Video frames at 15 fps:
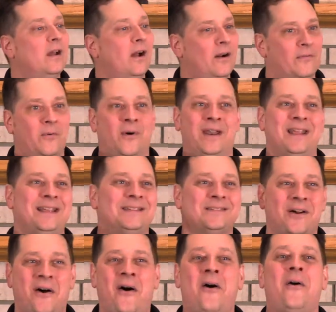of what He's
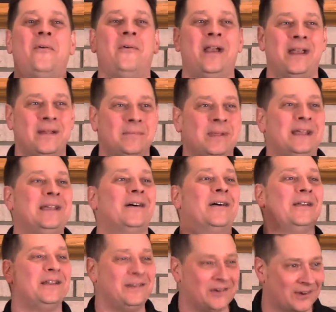already
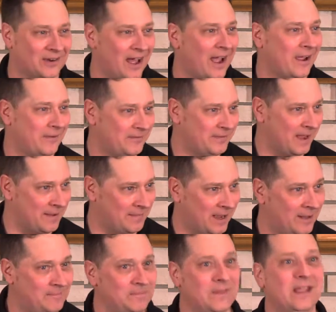begun in your life.
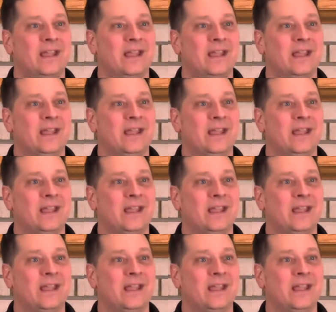Amen?